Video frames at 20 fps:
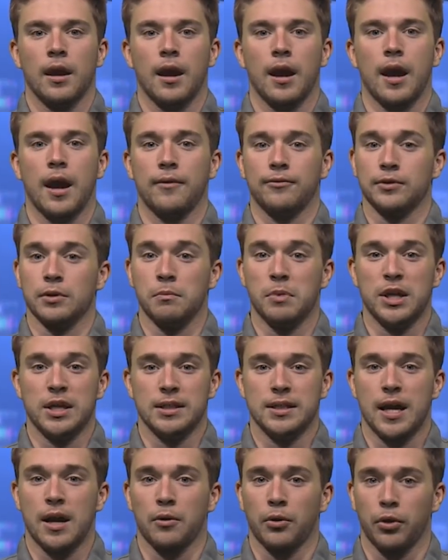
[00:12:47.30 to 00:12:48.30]
After being
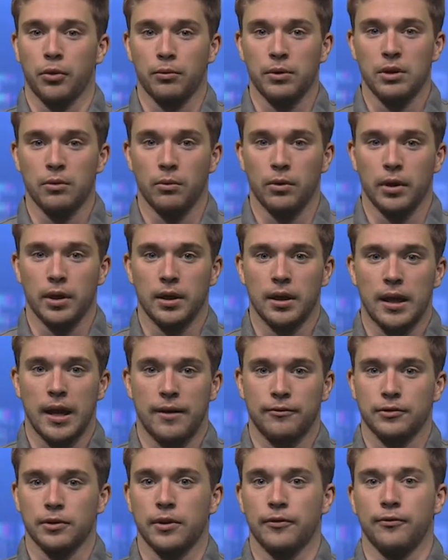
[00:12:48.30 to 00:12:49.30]
down 3-1
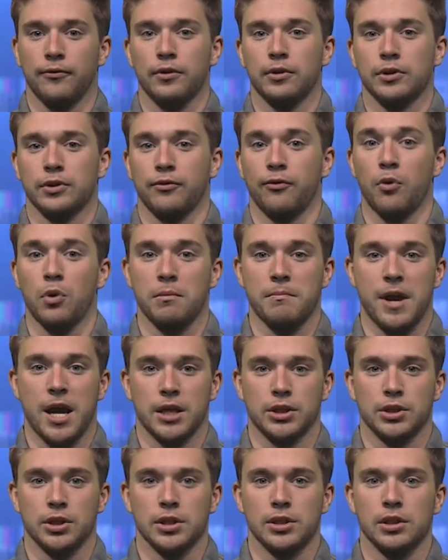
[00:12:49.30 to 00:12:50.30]
after the first 4
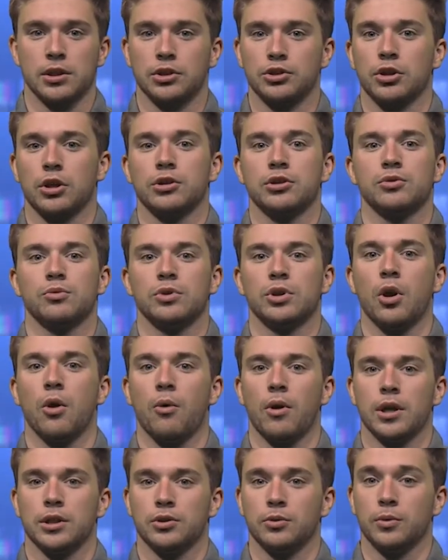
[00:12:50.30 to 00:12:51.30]
matches, the Chargers would go
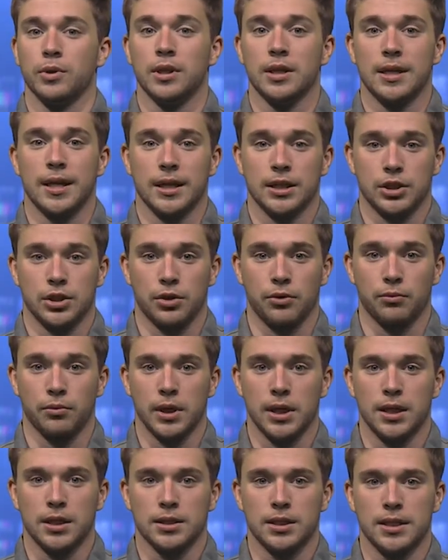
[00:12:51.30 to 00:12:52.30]
on to win the next
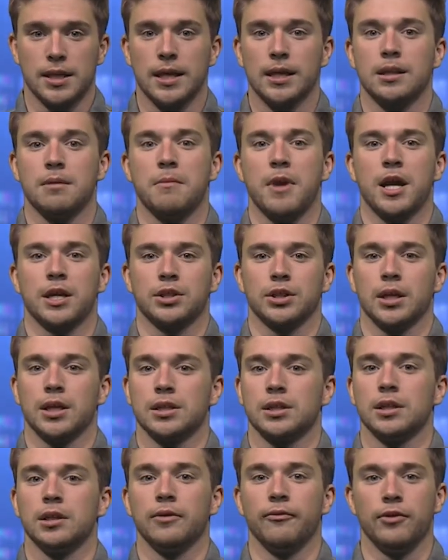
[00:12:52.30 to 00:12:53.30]
3 to take the match
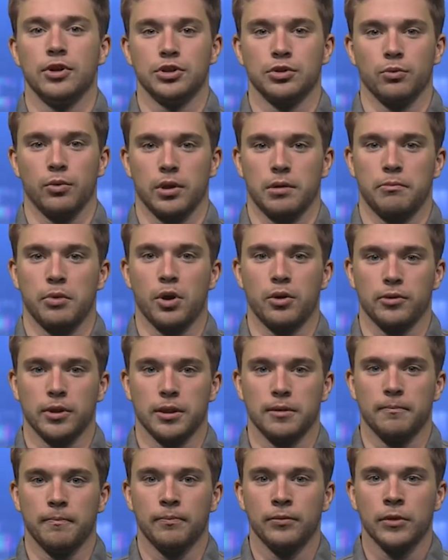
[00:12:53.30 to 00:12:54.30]
against the Division I
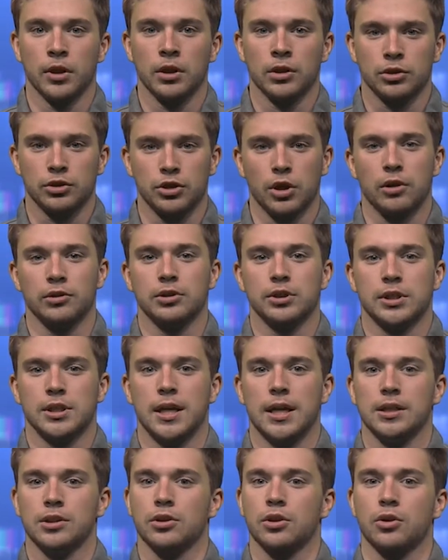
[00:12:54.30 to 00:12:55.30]
opponent. Chargers
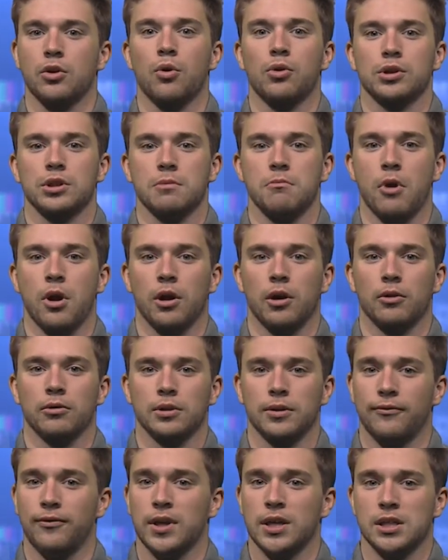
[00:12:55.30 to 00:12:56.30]
take to the court tomorrow
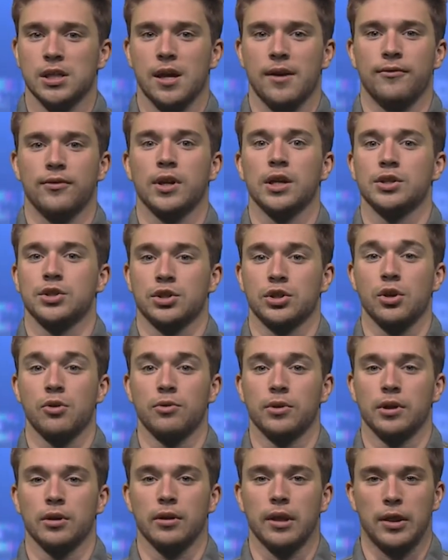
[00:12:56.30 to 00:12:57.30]
to face off against
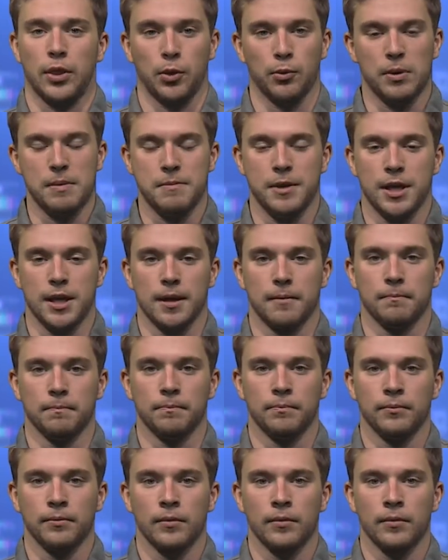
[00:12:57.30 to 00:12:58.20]
Stonehill at 3 p.m.